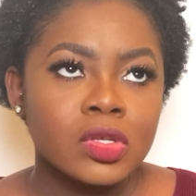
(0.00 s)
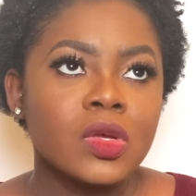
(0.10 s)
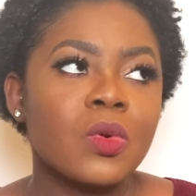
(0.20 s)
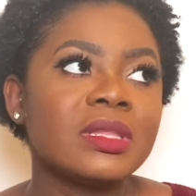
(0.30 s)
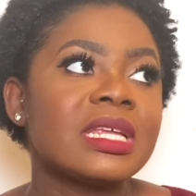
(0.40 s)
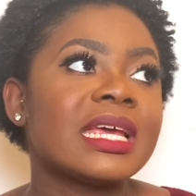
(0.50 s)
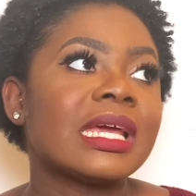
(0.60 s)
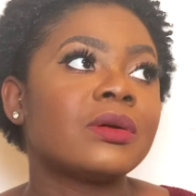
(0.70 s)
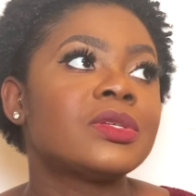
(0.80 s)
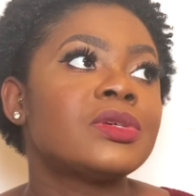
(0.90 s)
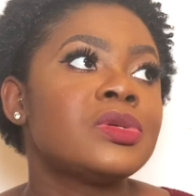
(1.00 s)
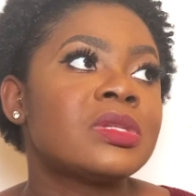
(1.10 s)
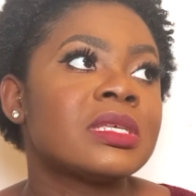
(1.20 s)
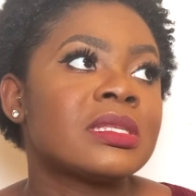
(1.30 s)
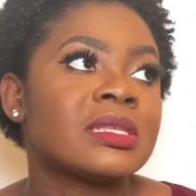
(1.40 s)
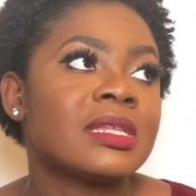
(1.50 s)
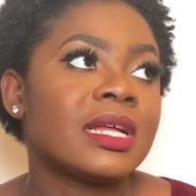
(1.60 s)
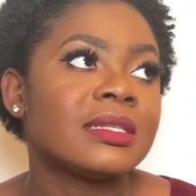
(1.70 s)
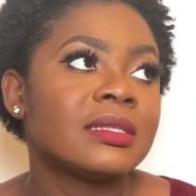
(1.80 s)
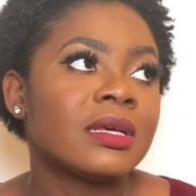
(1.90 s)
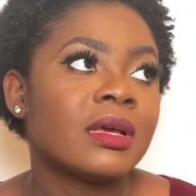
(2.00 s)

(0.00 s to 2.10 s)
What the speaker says: So one thing that I also noticed is that